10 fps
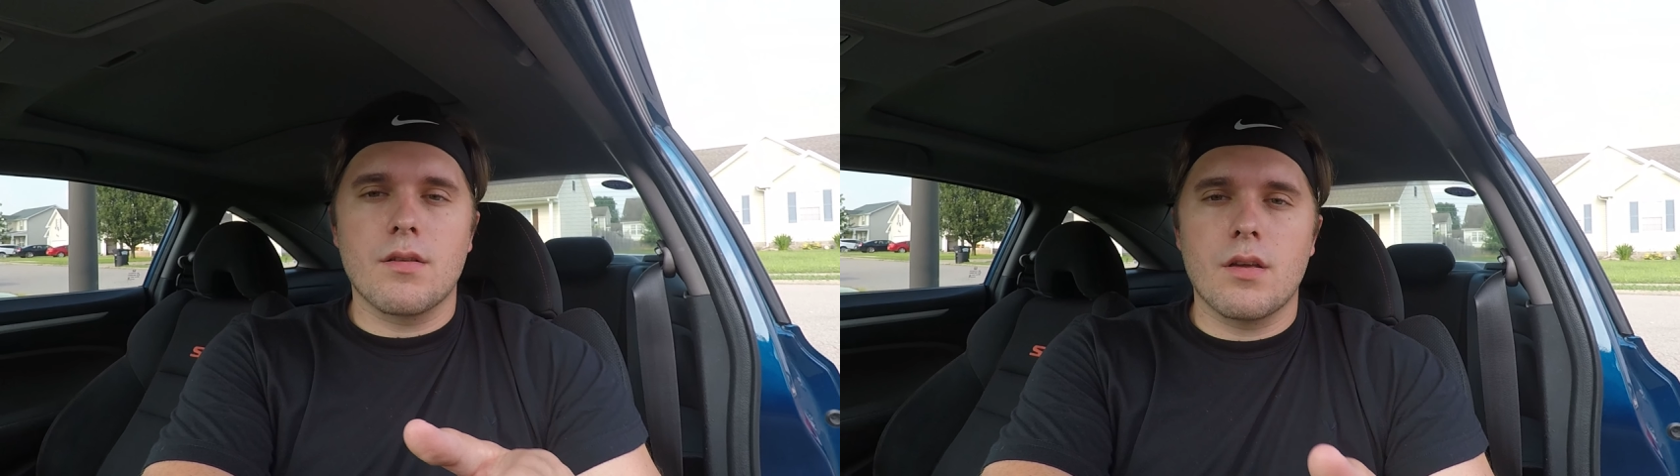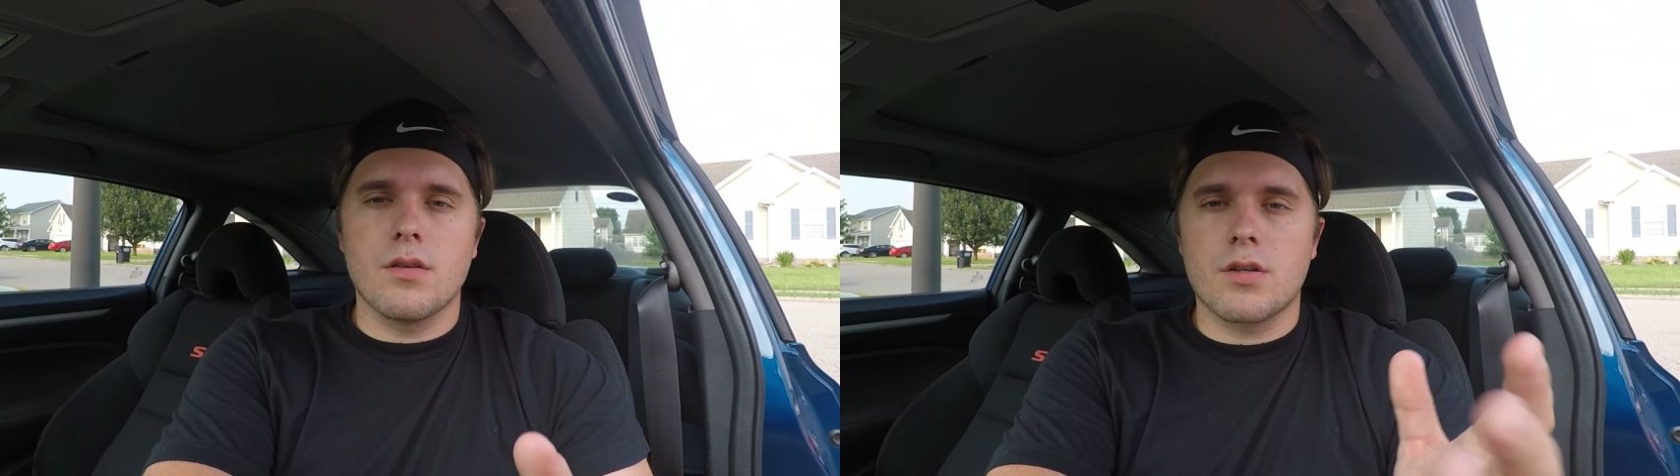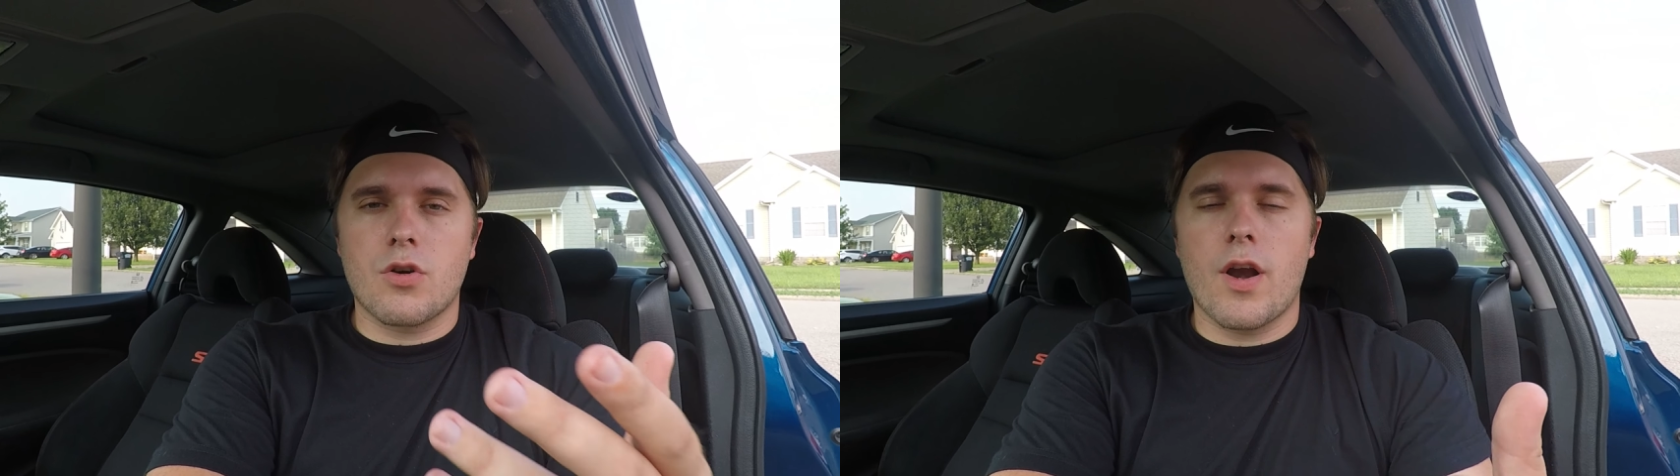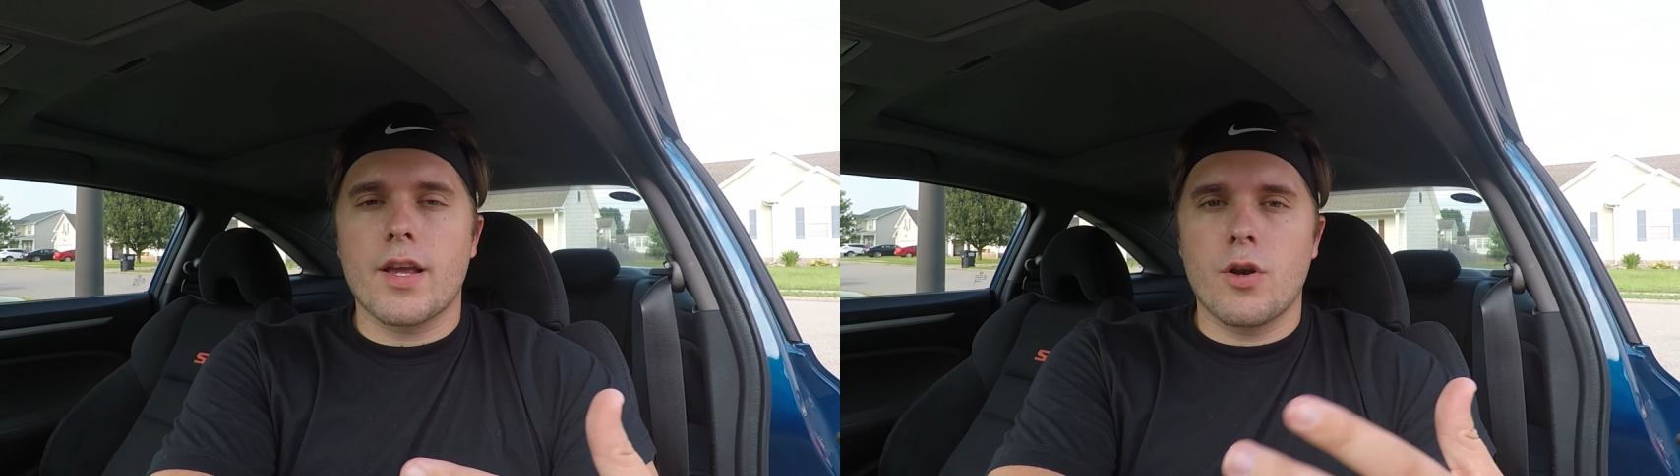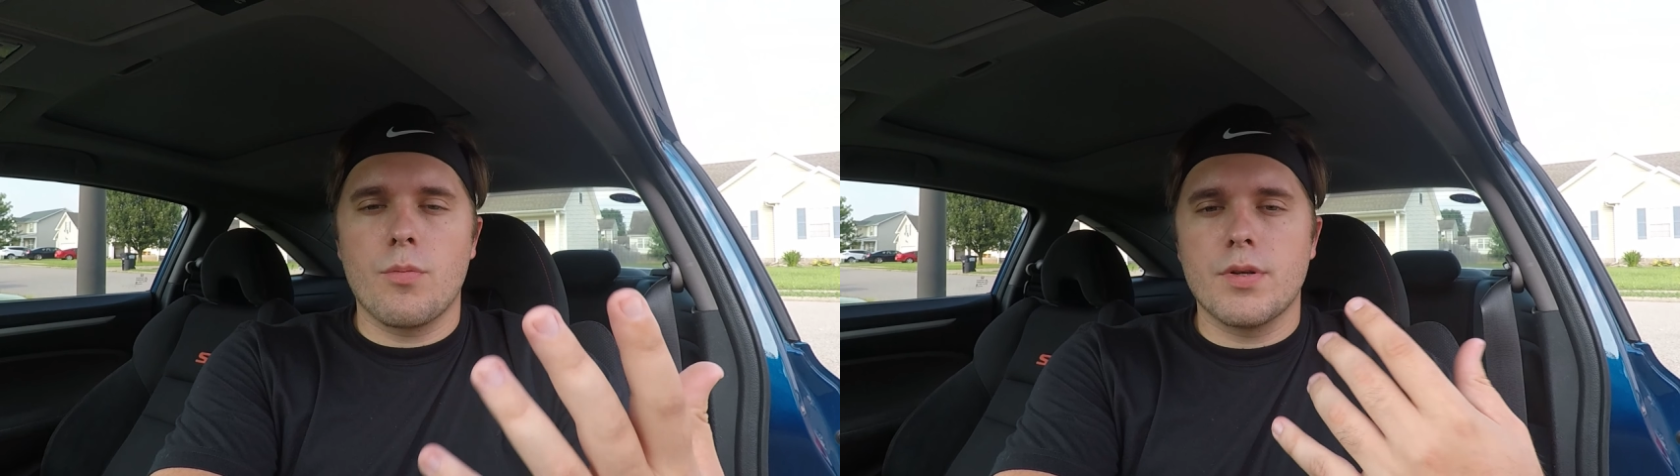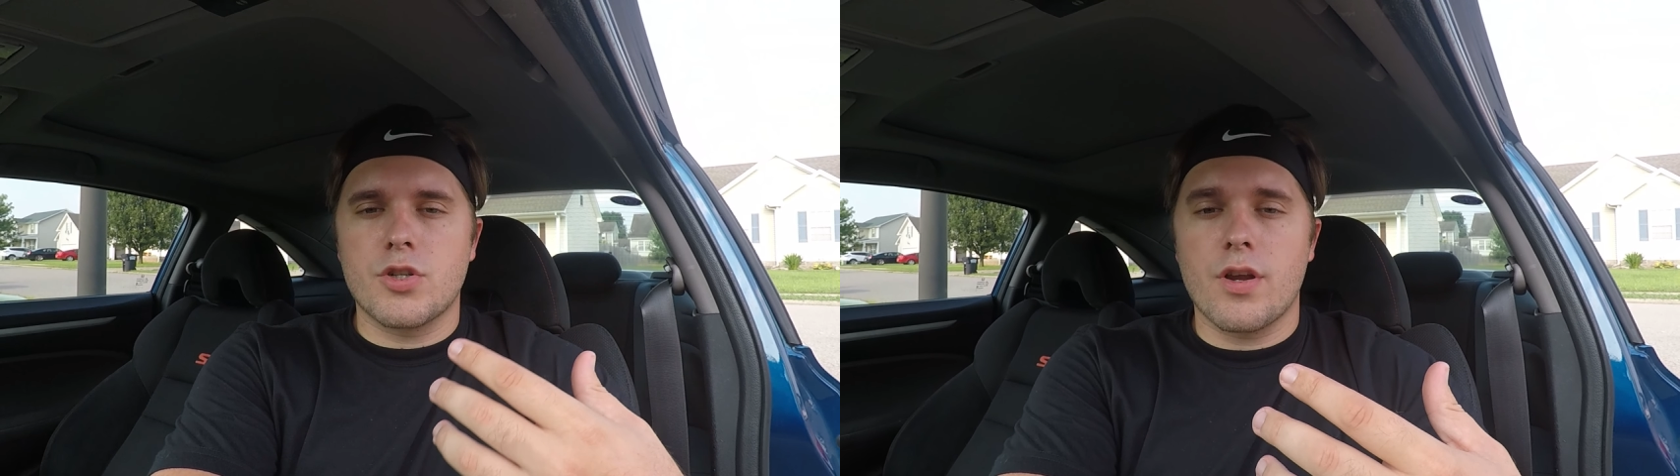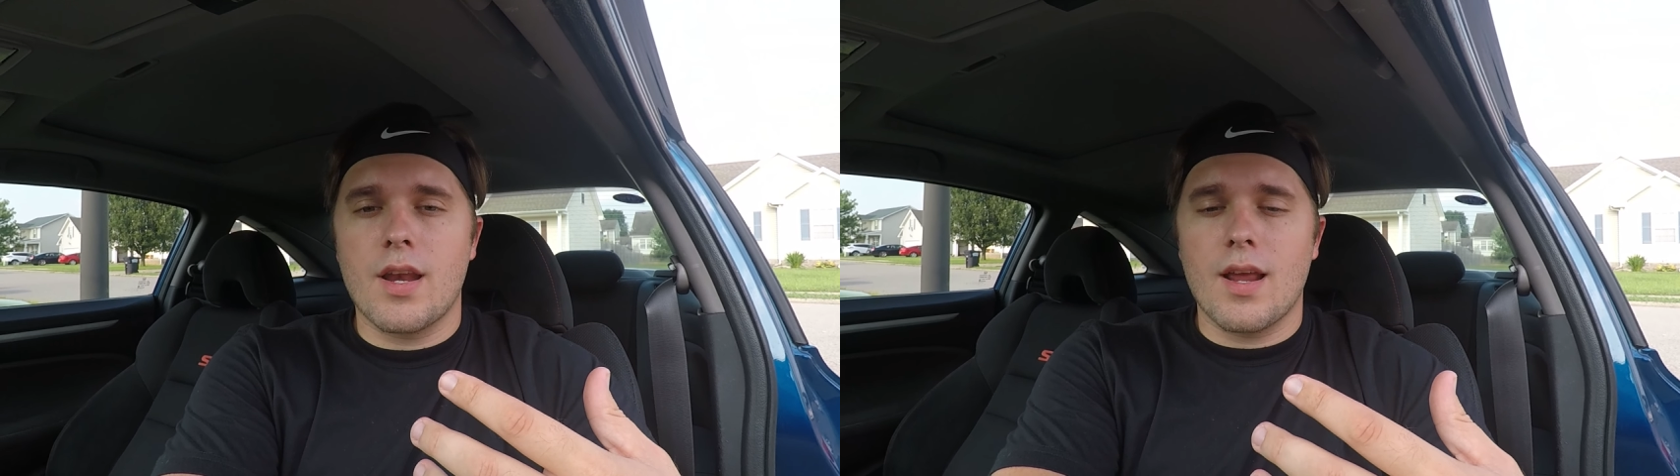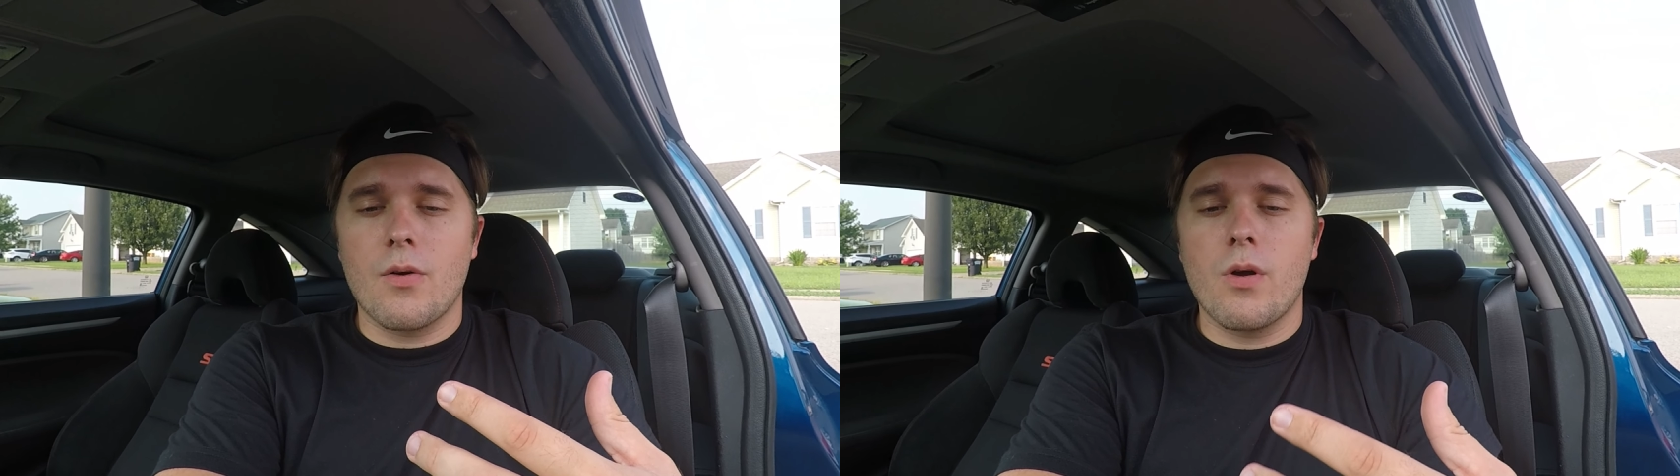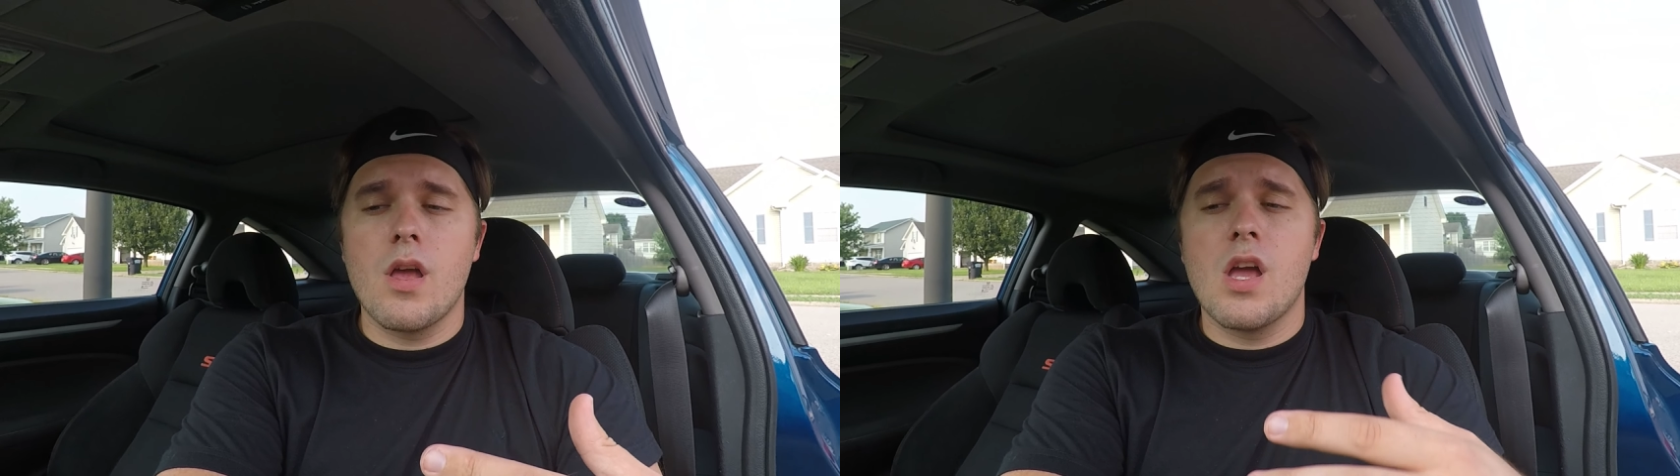you know, crack it open, drain it out.